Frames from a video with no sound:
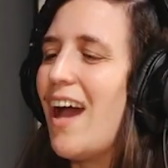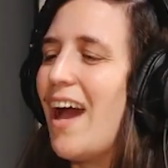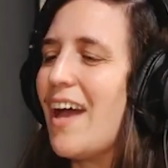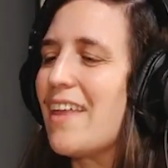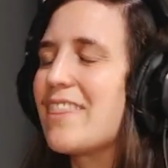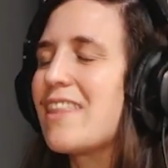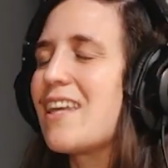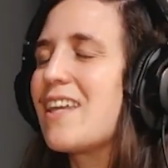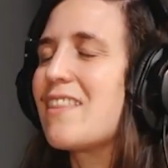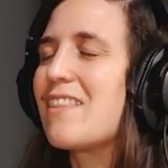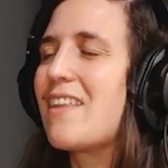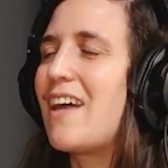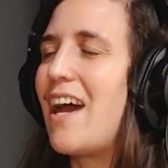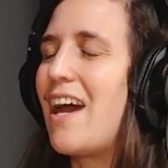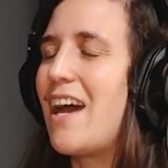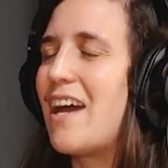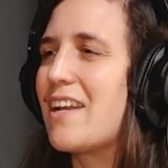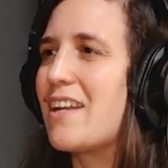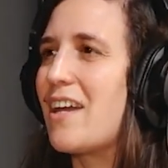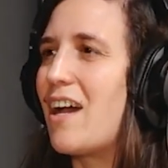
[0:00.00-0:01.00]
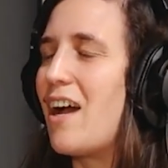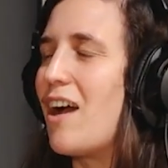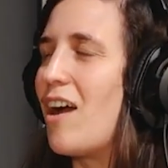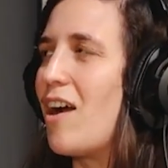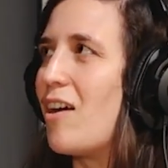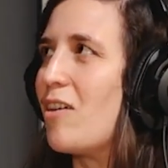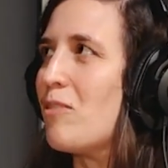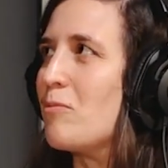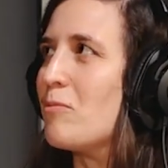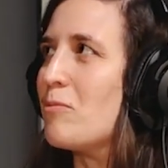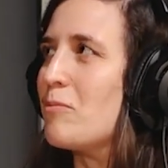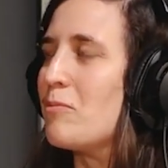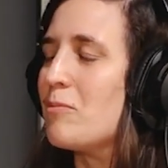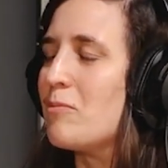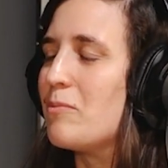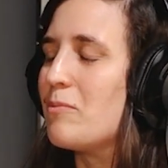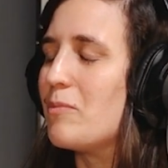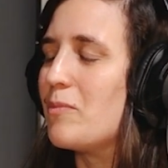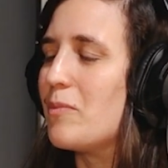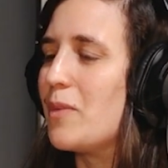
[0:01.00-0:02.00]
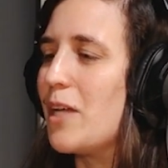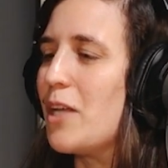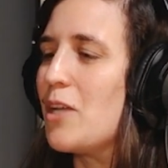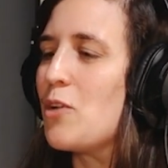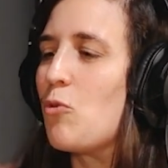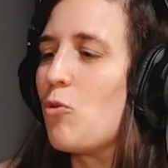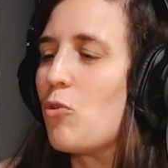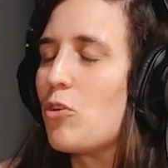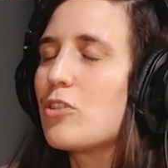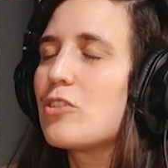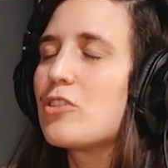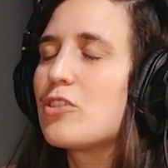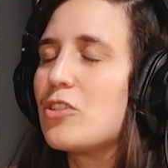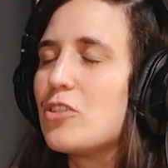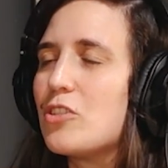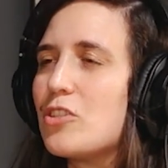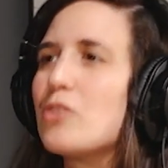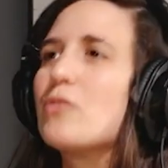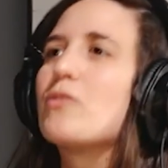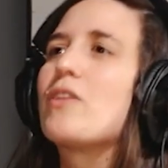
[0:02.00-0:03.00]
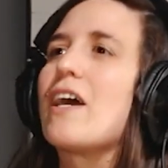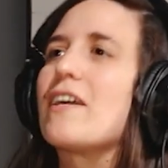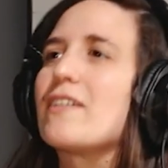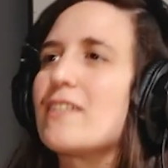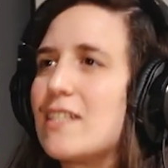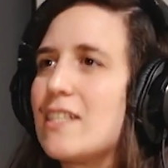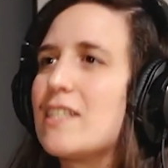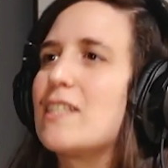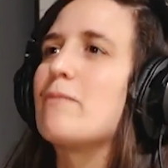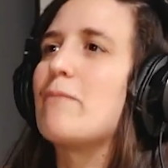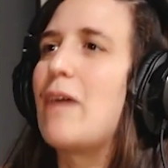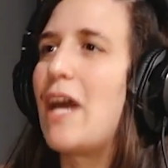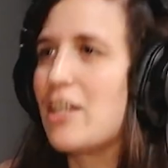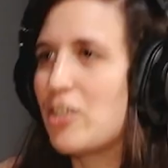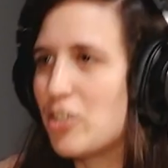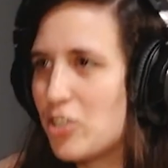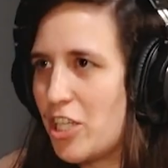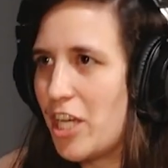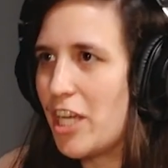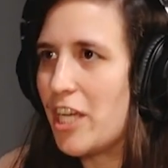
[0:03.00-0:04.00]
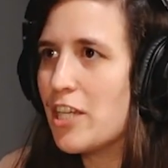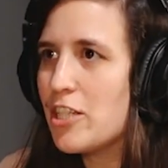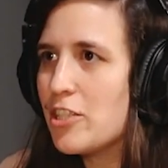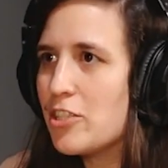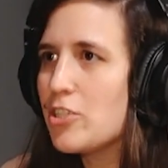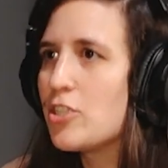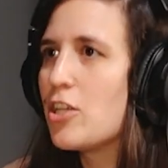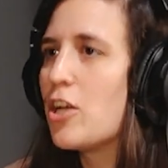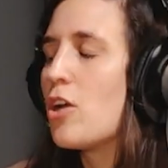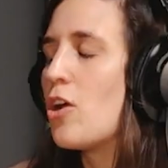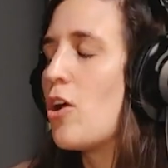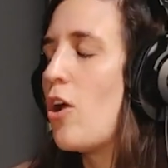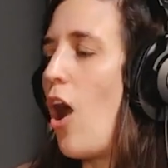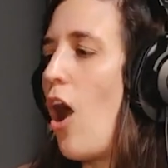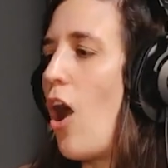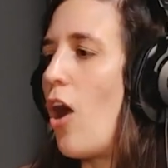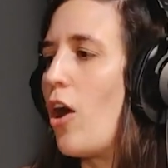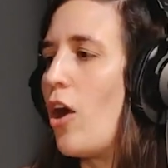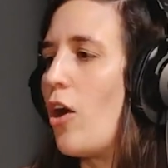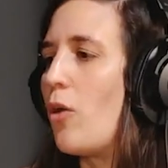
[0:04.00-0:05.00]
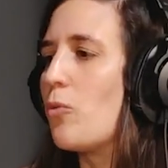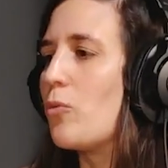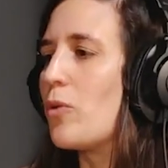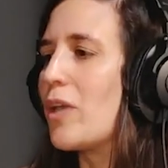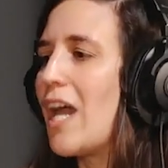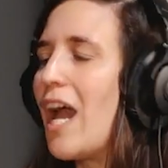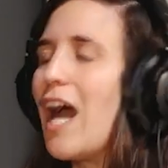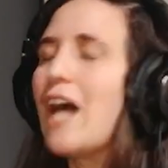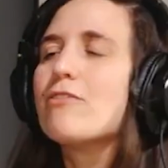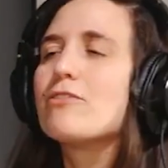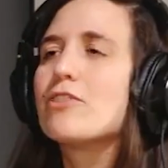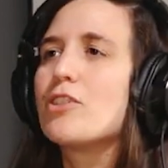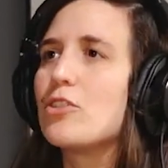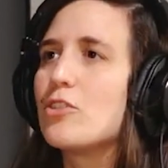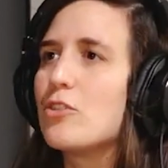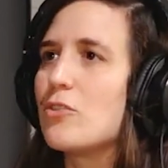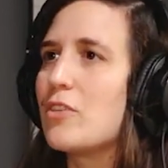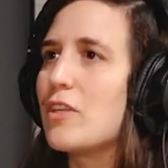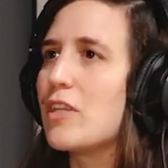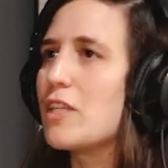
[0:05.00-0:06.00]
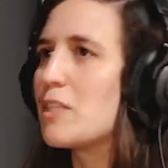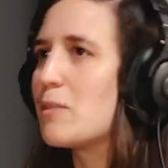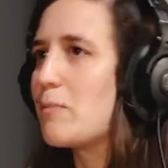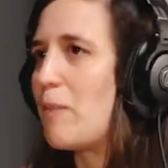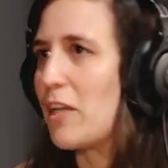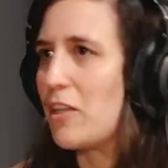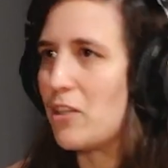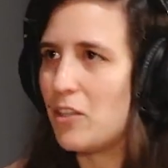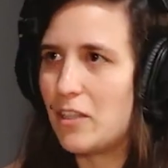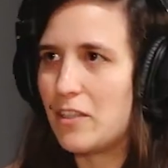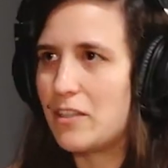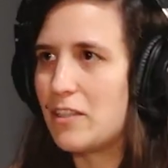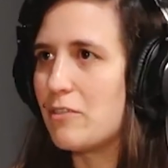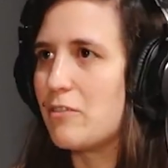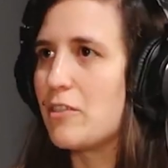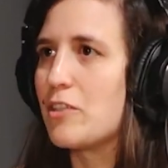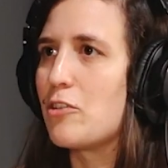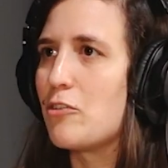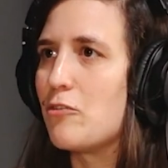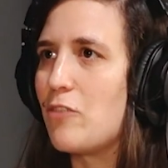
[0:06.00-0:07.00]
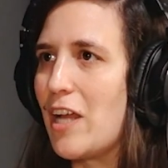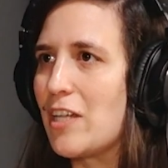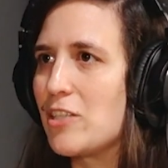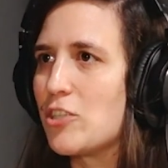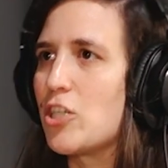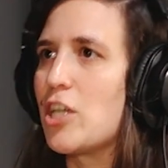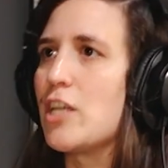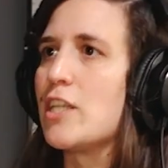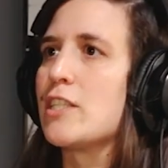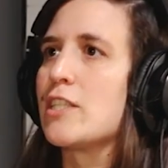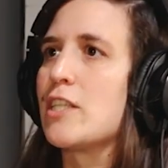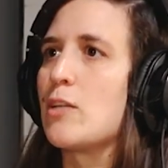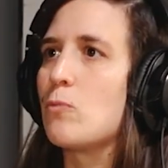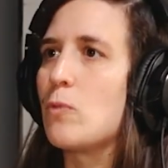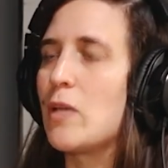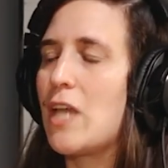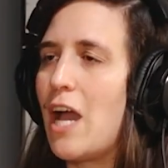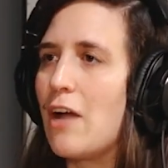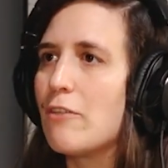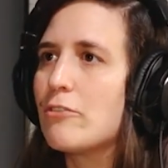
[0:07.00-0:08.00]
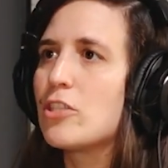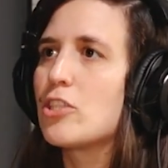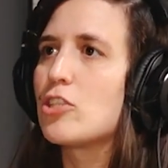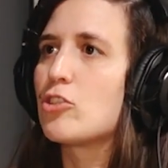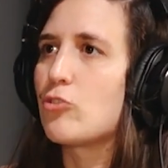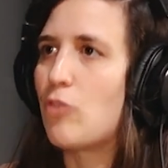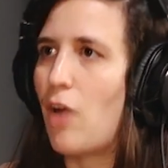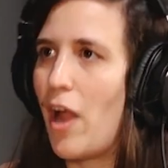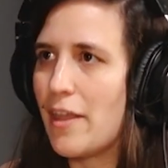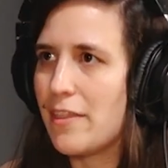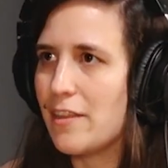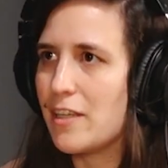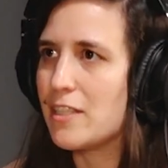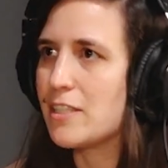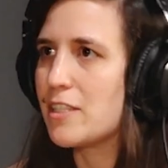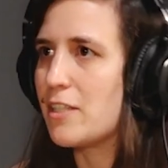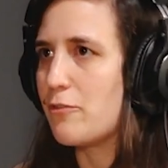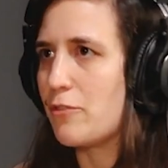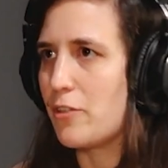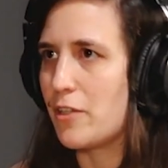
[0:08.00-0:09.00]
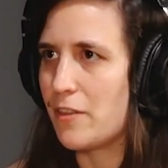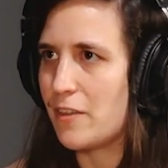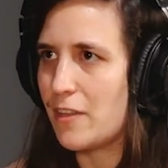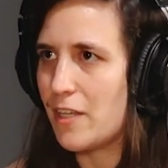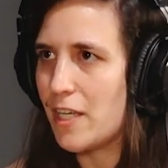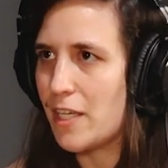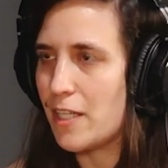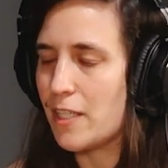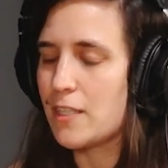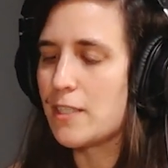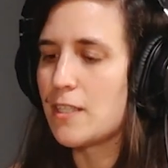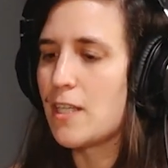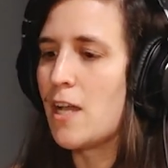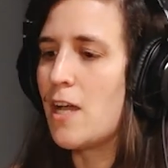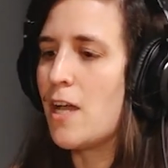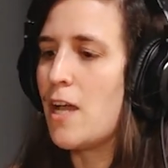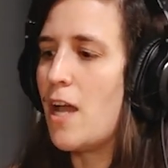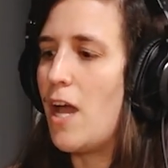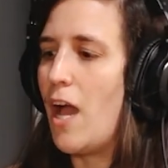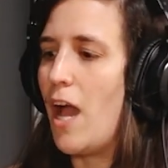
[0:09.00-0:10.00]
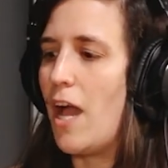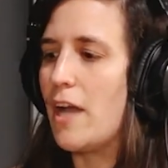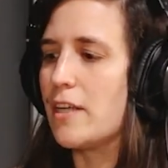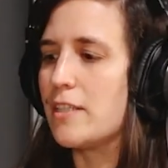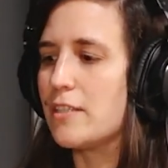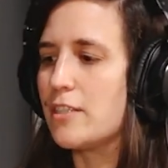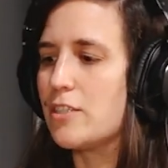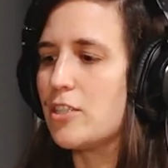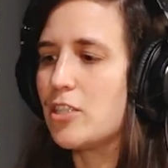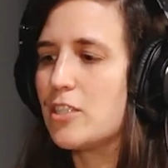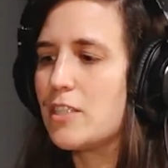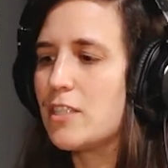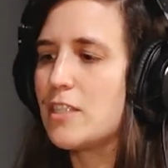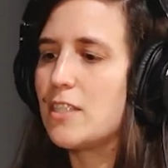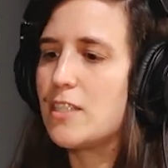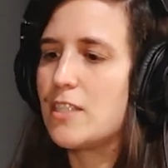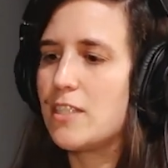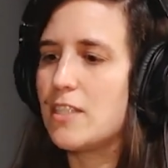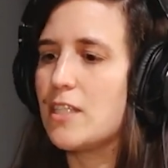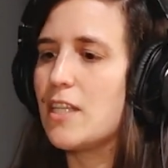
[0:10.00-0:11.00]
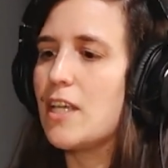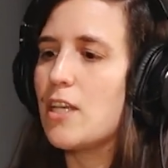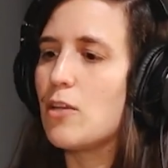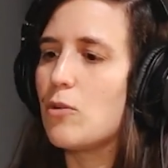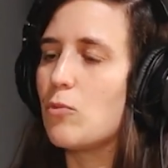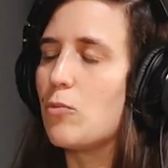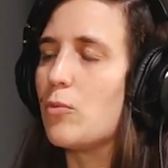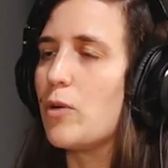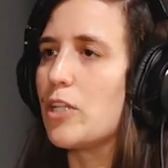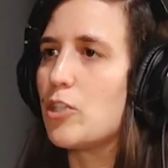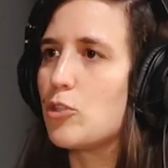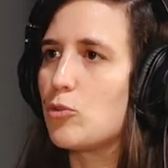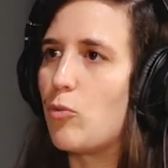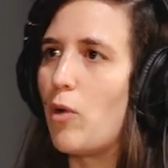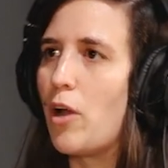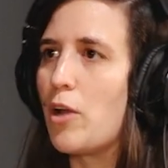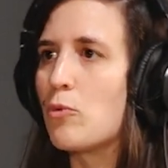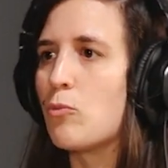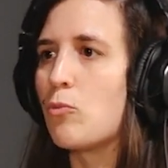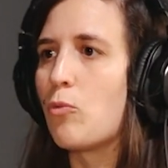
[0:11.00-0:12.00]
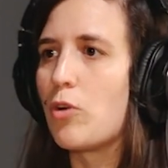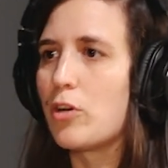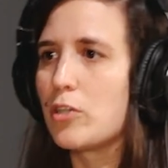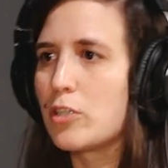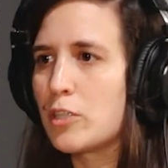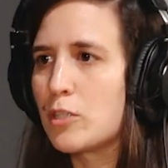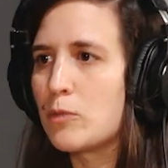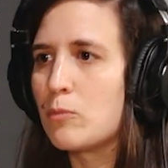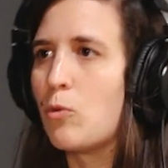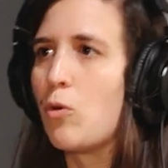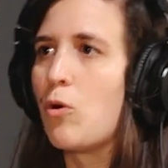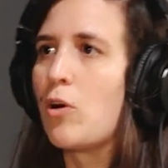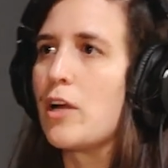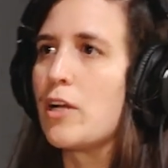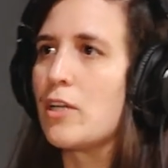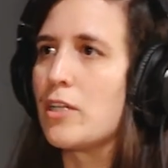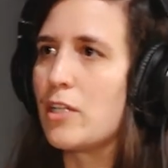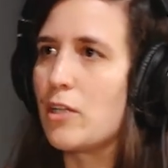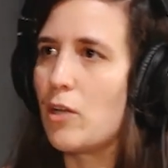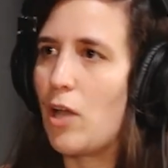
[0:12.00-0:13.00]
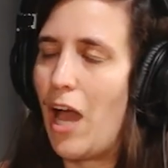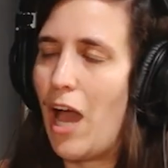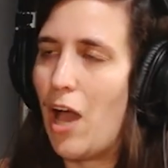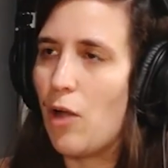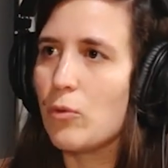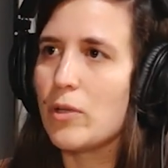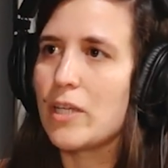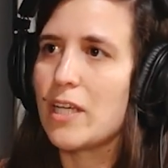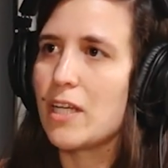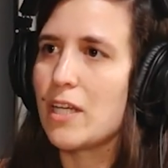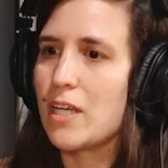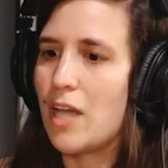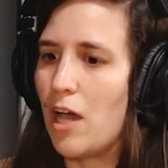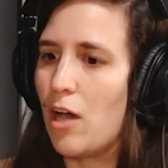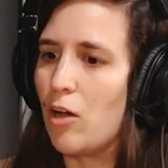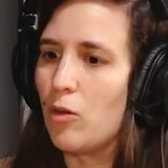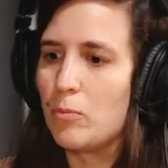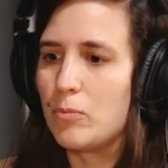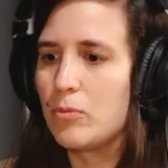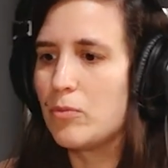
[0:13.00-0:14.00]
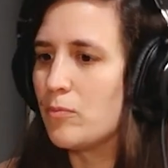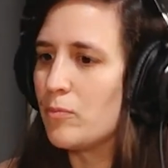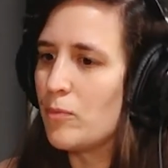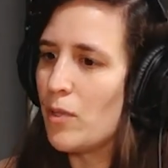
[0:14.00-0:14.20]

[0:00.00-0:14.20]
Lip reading: I think that in order to do that systematic change, we have to do these speculative interventions, and we have to try these different things, and just to see which one works more and how we can help